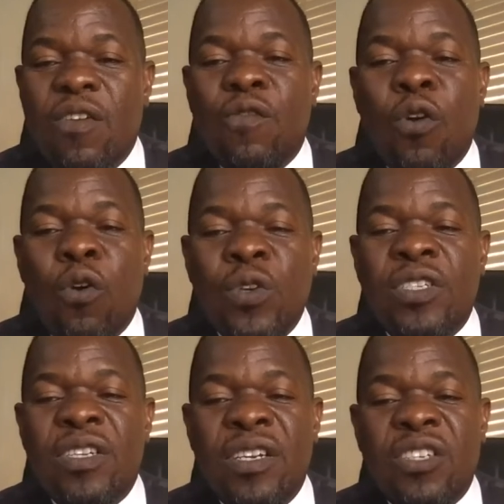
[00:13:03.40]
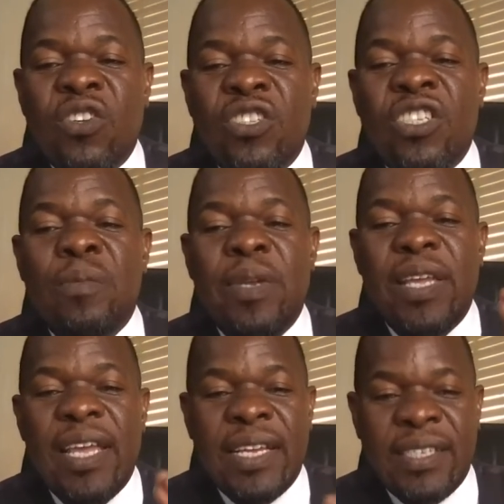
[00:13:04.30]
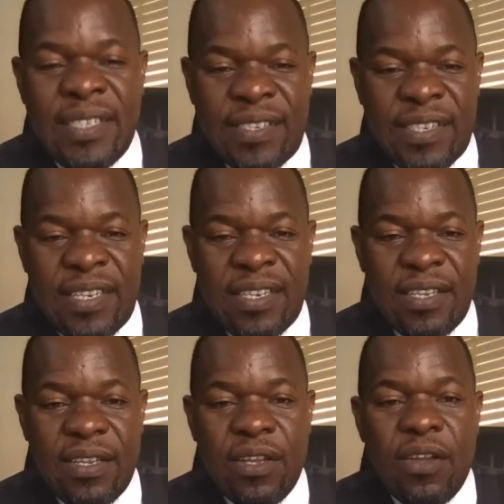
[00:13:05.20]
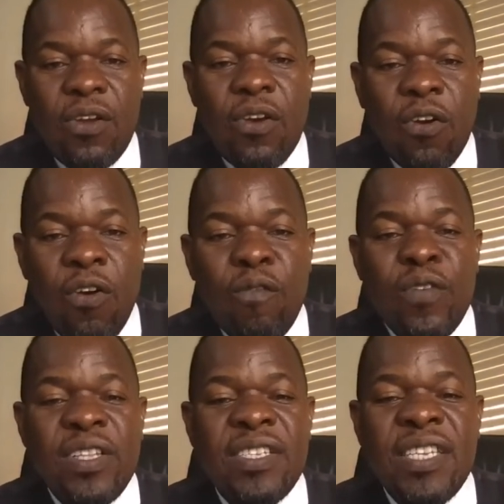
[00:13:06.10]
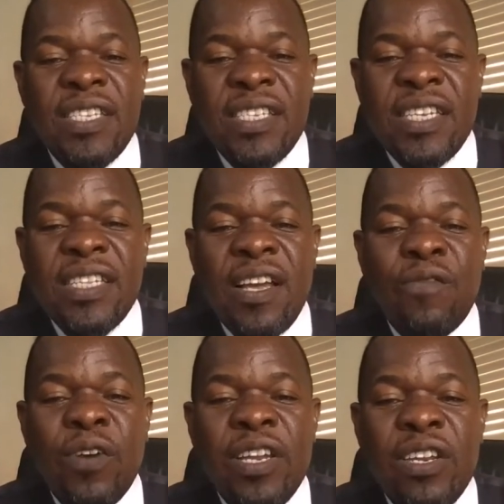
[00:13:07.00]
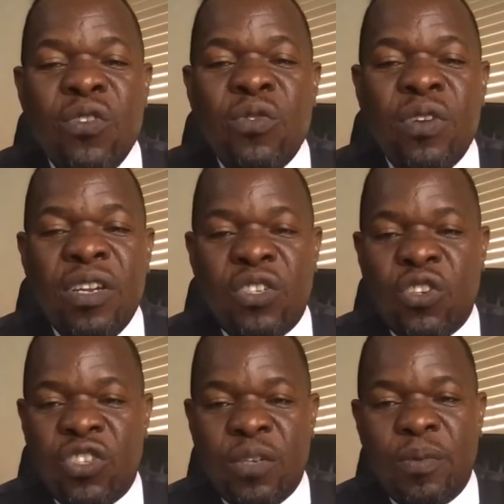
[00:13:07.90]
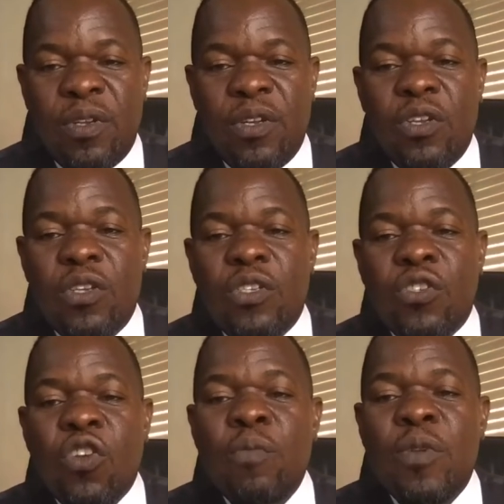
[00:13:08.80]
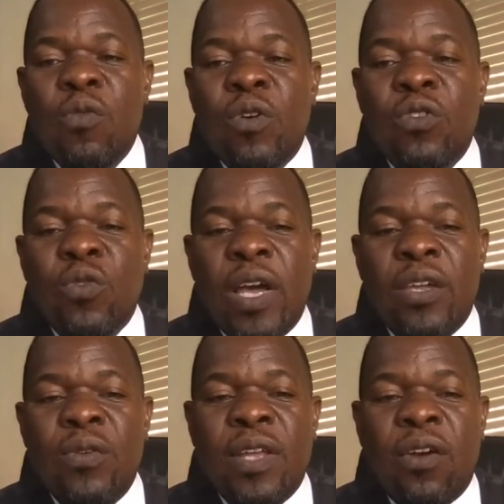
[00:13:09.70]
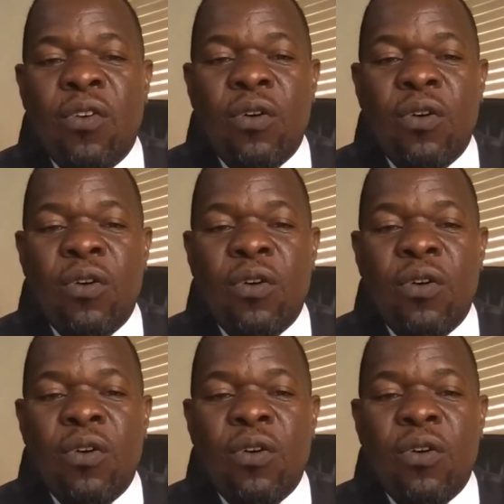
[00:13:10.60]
for which the relationship existed. Conflict is a signal for a new relationship. Some may want to argue that